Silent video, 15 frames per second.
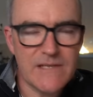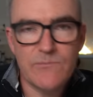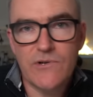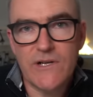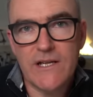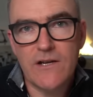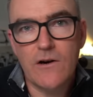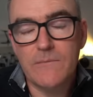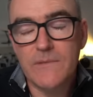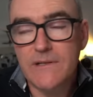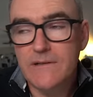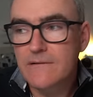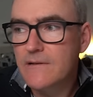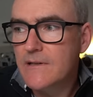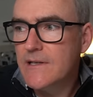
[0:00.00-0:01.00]
pretty
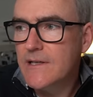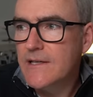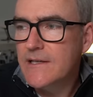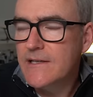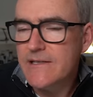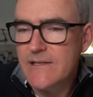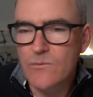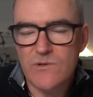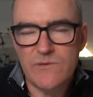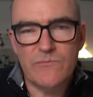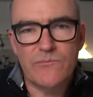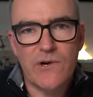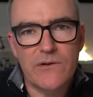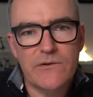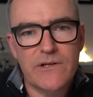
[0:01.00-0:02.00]
common. So it wasn't
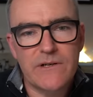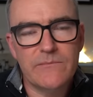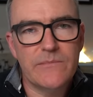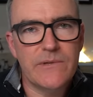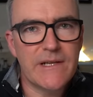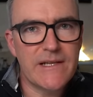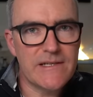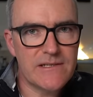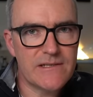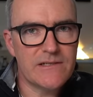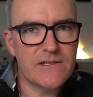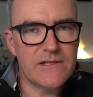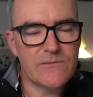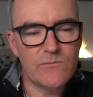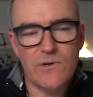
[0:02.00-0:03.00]
broken, but it's
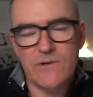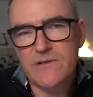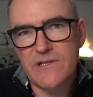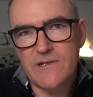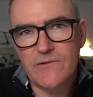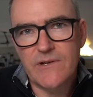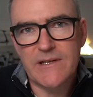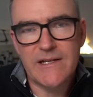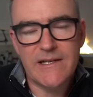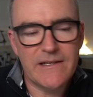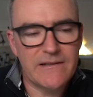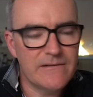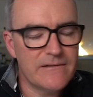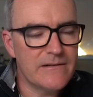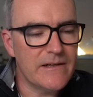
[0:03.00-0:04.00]
just whilst you're in there,
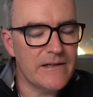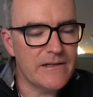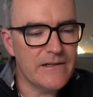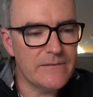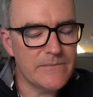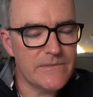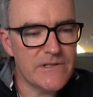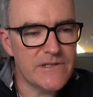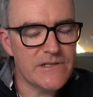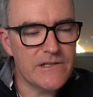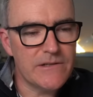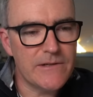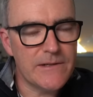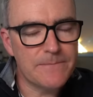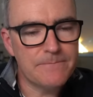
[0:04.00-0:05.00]
just
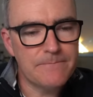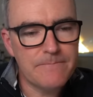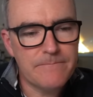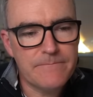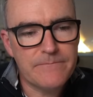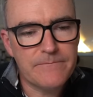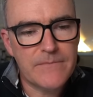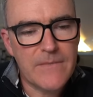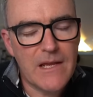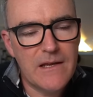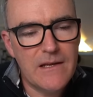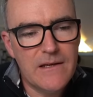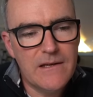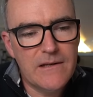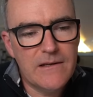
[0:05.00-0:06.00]
do it.
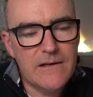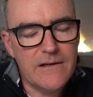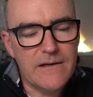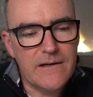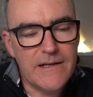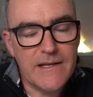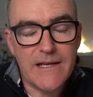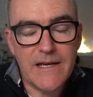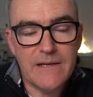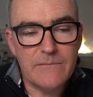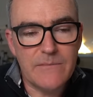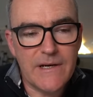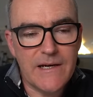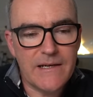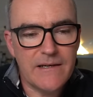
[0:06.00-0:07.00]
And it came
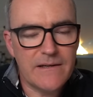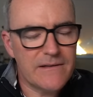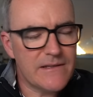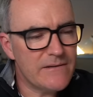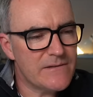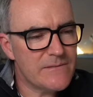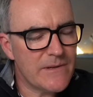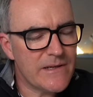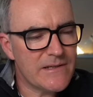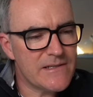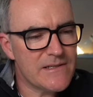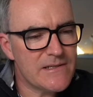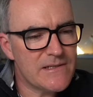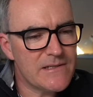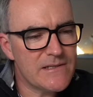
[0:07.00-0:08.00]
back, I think it was about
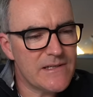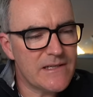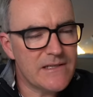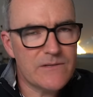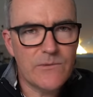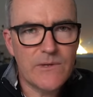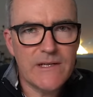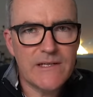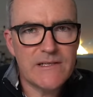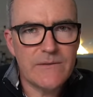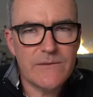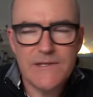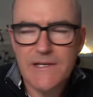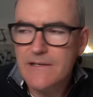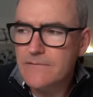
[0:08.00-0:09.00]
6 weeks it
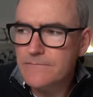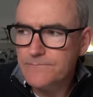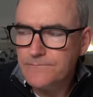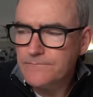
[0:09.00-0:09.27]
was out,